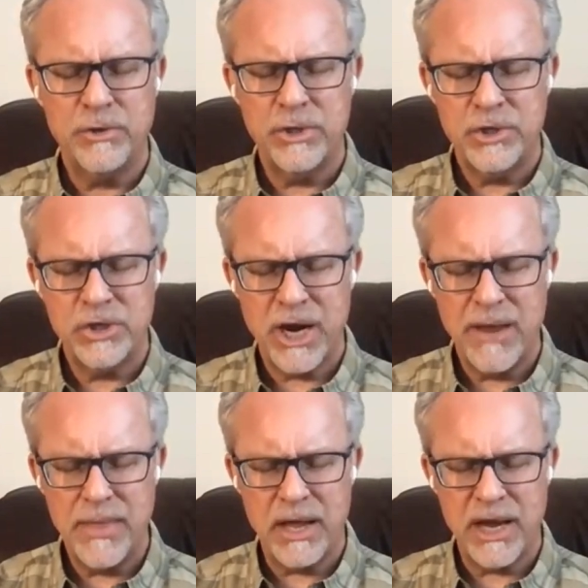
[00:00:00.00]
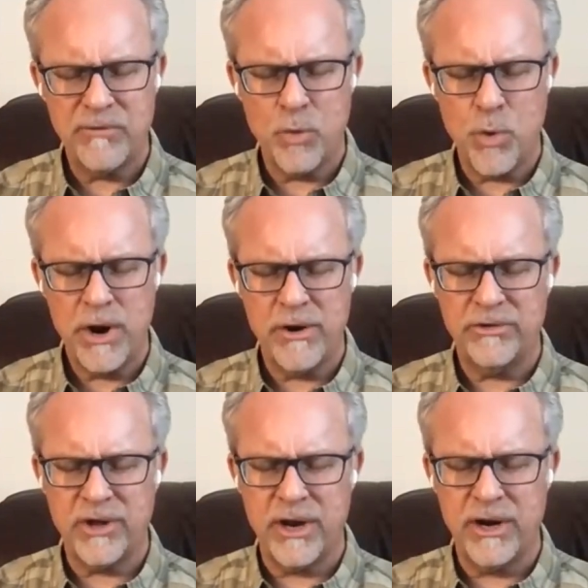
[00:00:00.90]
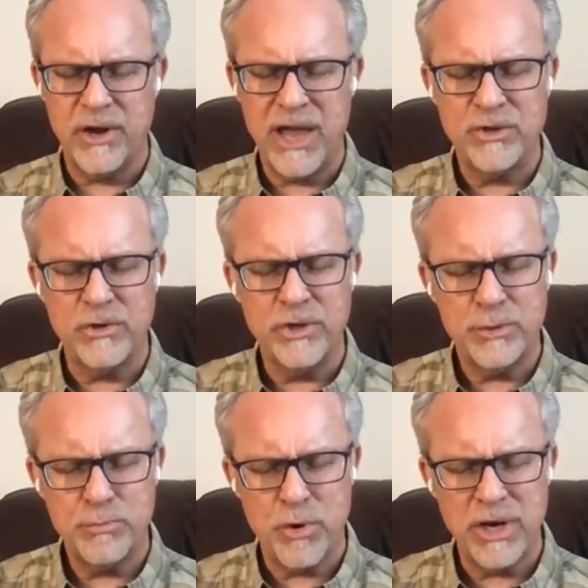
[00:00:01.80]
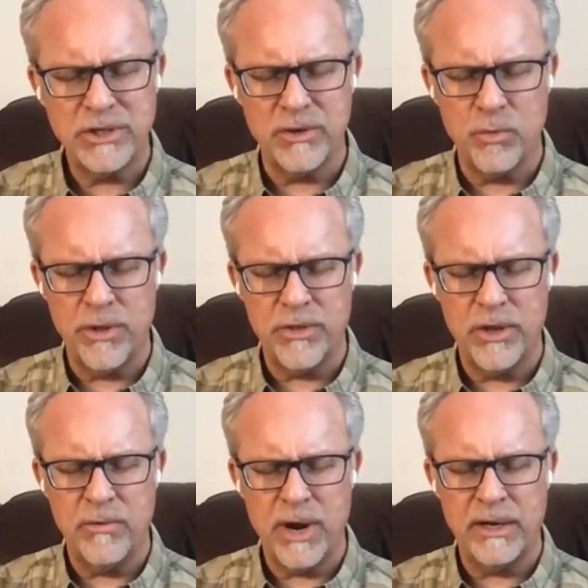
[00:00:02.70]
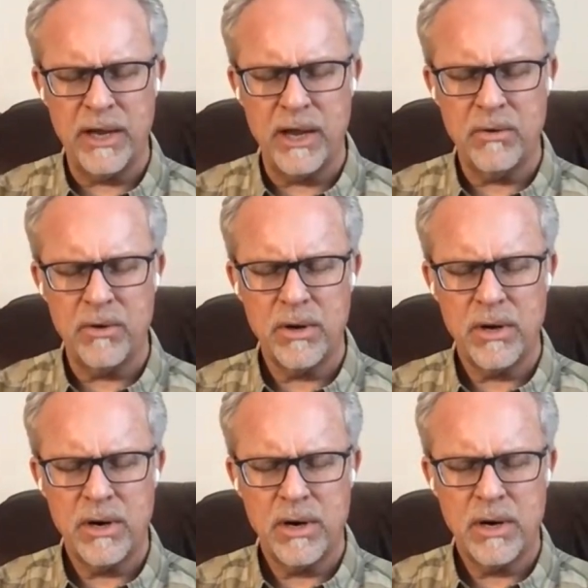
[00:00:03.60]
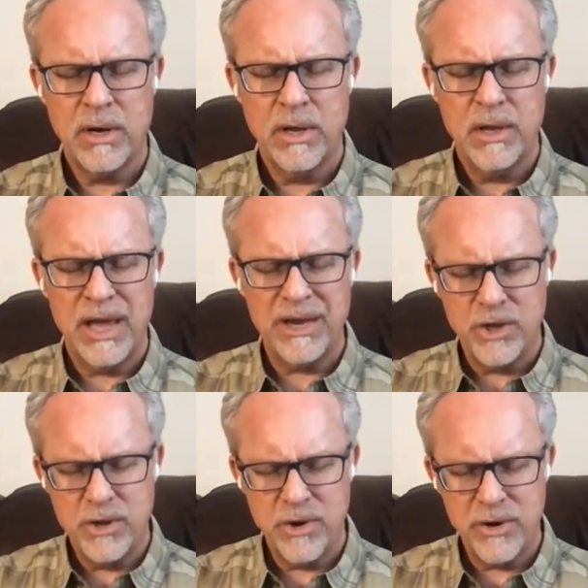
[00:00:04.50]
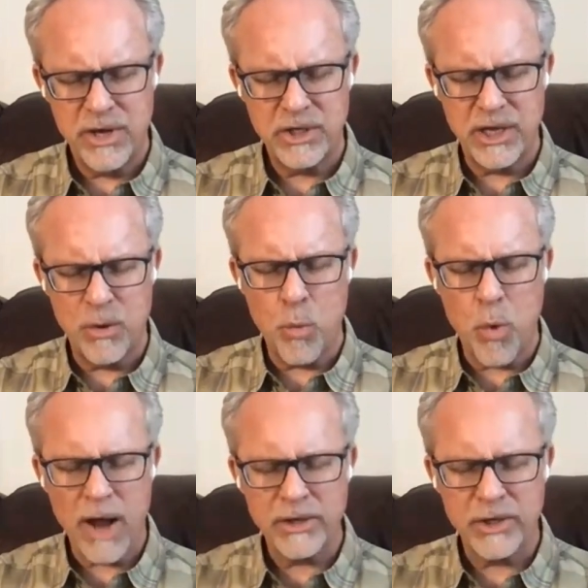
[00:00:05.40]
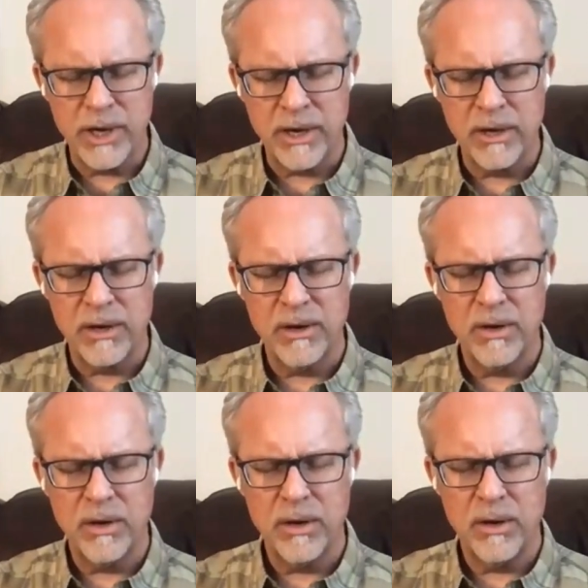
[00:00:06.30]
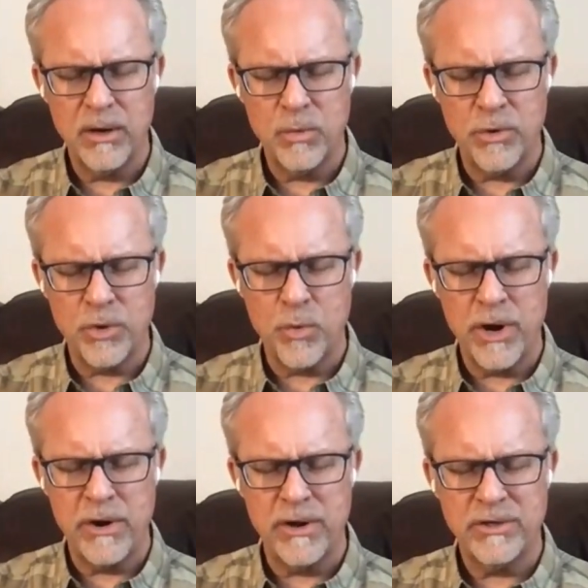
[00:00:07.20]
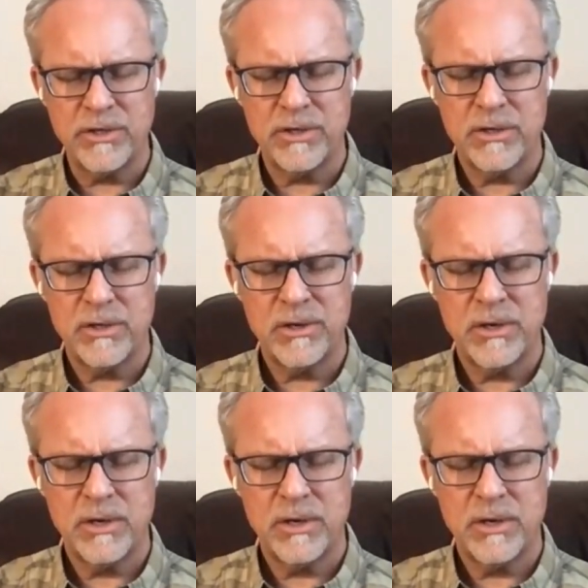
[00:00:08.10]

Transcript: as you just shine the light of awareness on it, as you're just present with it right now and curiously watching with awareness.